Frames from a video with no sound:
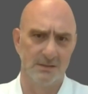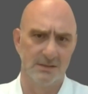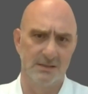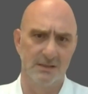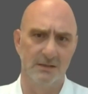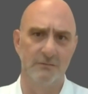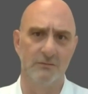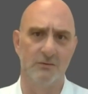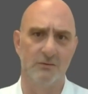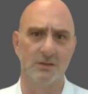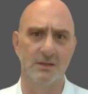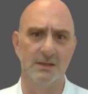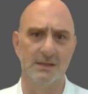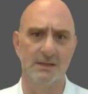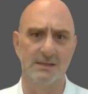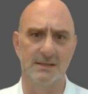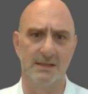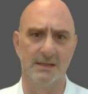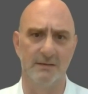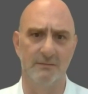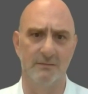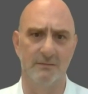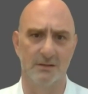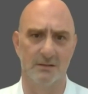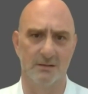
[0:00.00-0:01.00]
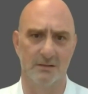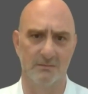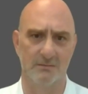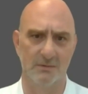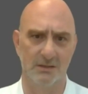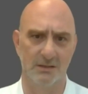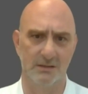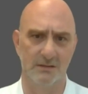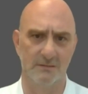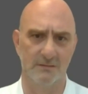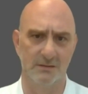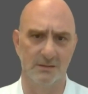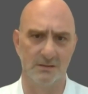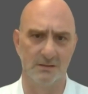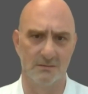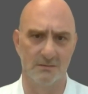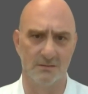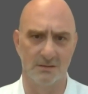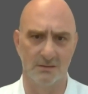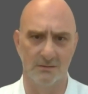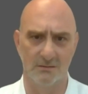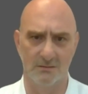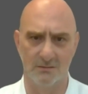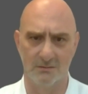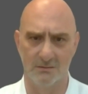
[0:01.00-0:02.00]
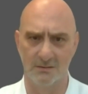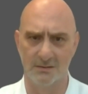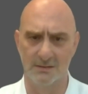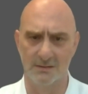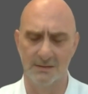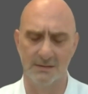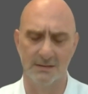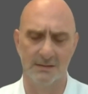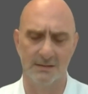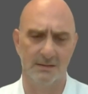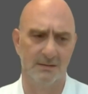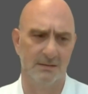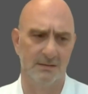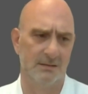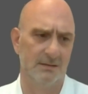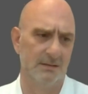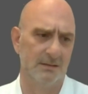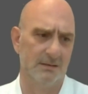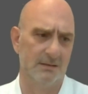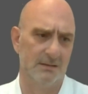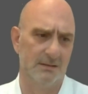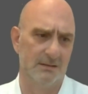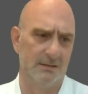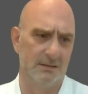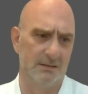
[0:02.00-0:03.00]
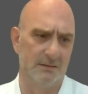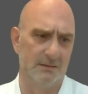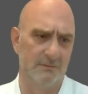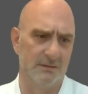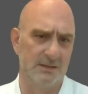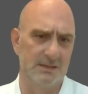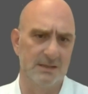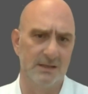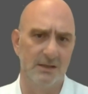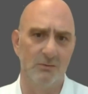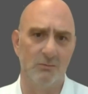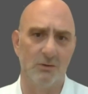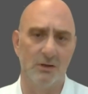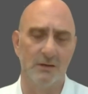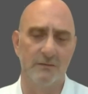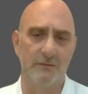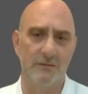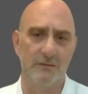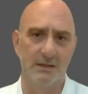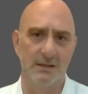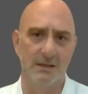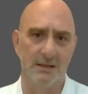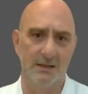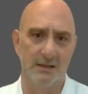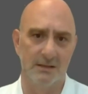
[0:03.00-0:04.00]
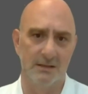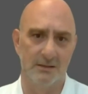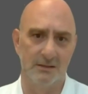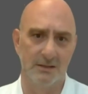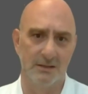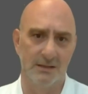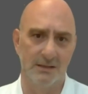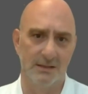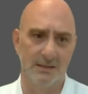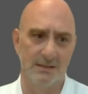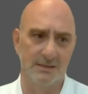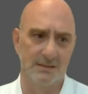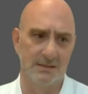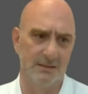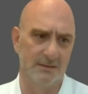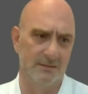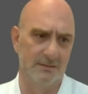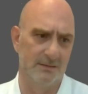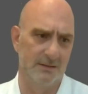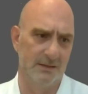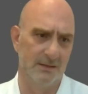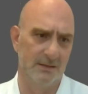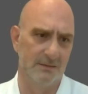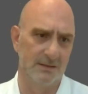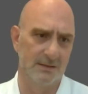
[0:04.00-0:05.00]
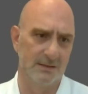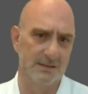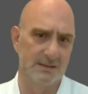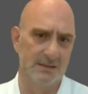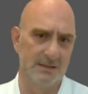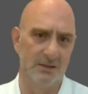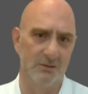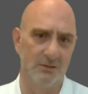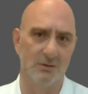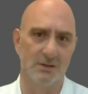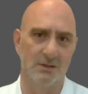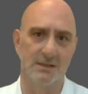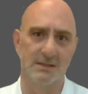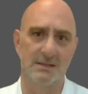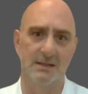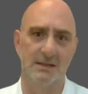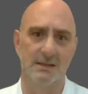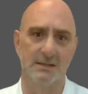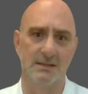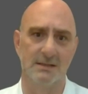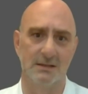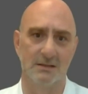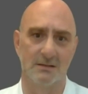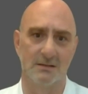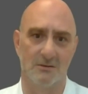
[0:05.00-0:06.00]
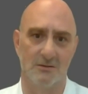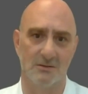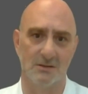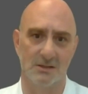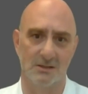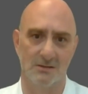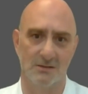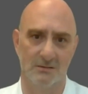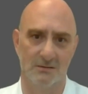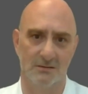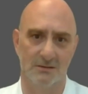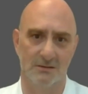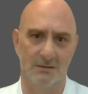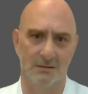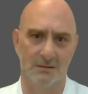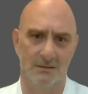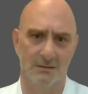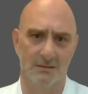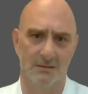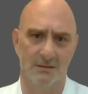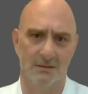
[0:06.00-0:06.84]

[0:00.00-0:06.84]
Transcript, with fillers: C-47, I believe it's also called, the C-130 Hercules, and then the C-160 Transall.